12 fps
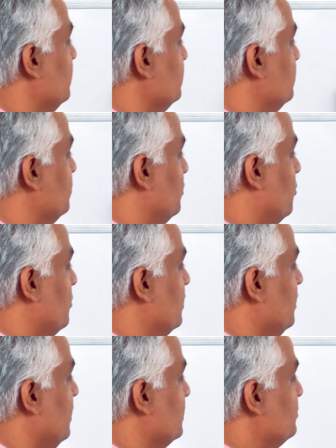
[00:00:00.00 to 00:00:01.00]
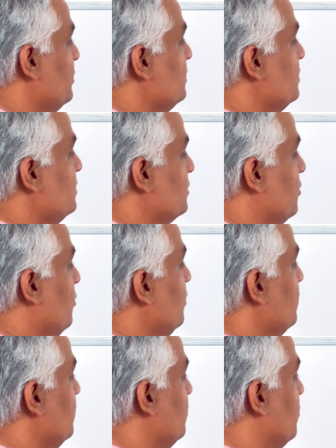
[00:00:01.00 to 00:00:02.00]
So the total expense is called
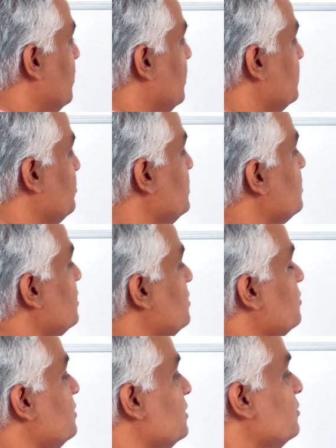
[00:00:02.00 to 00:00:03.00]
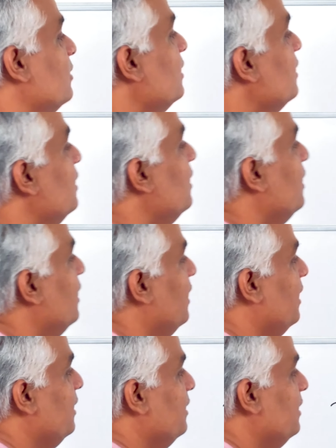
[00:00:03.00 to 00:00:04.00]
total expense ratio is this one.
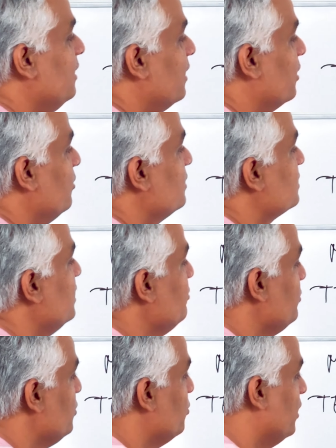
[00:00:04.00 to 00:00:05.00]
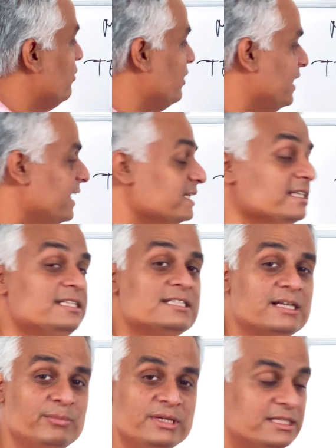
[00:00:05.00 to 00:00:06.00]
And in regular scheme, you have agent's
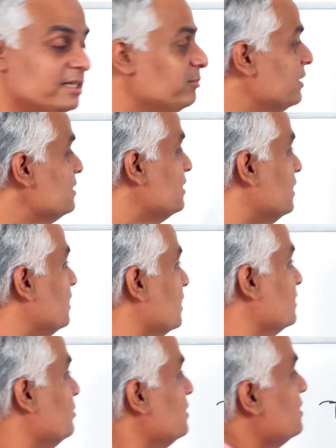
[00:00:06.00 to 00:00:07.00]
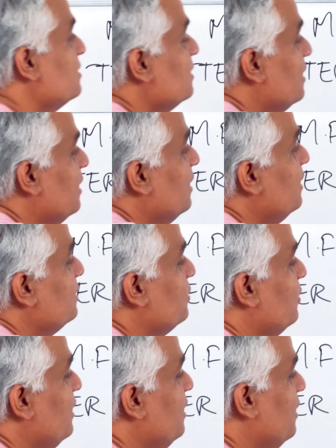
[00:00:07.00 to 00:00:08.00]
commission plus other expenses. So
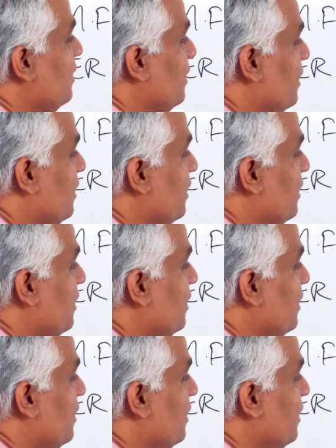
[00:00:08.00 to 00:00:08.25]
in